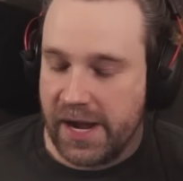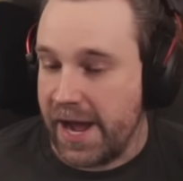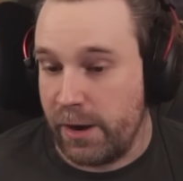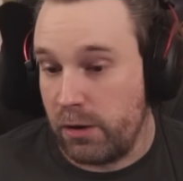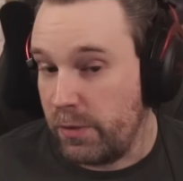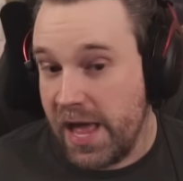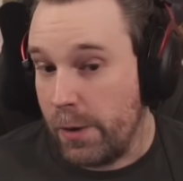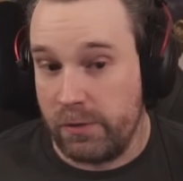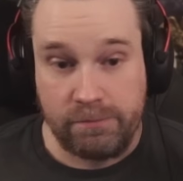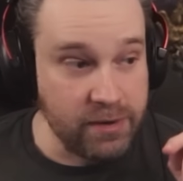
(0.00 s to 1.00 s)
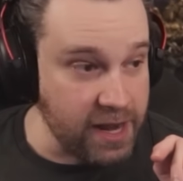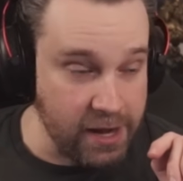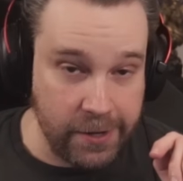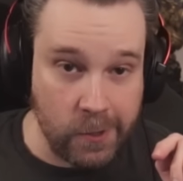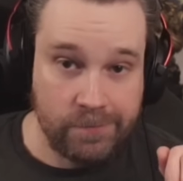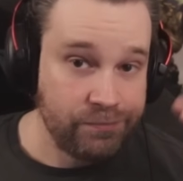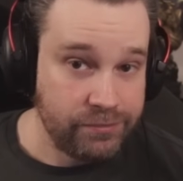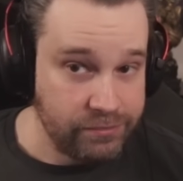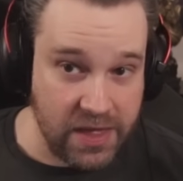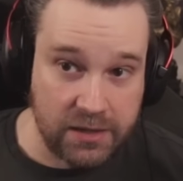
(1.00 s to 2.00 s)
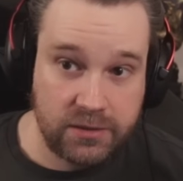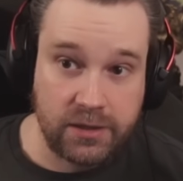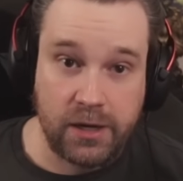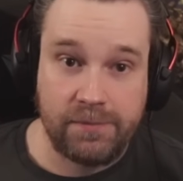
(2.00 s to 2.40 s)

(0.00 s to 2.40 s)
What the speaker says: I don't know that one. But hey, that's